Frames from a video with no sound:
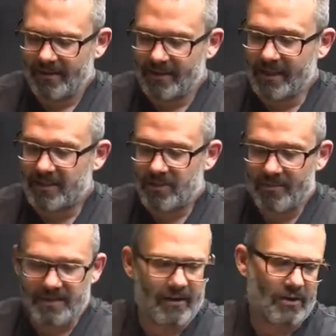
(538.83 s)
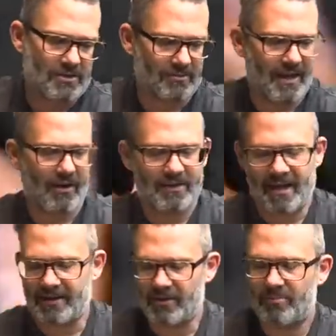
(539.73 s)
The Extremis, and also carrying
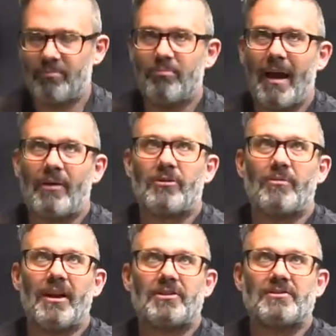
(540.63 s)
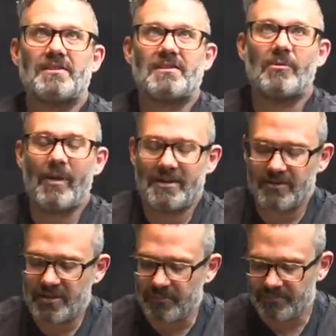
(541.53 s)
that in your bag with your miniatures is going to be way
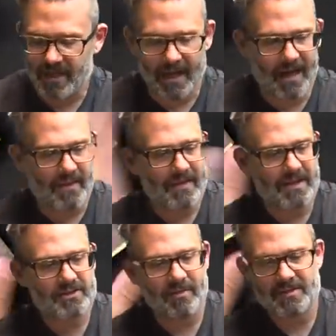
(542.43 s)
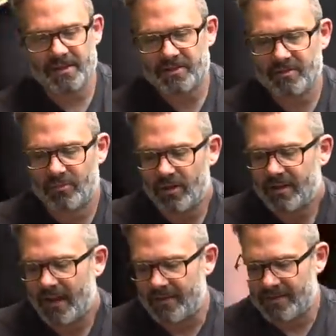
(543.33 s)
easier too. Uh, and then the Extremis Edition
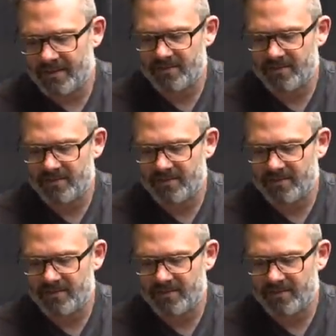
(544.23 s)
book, and this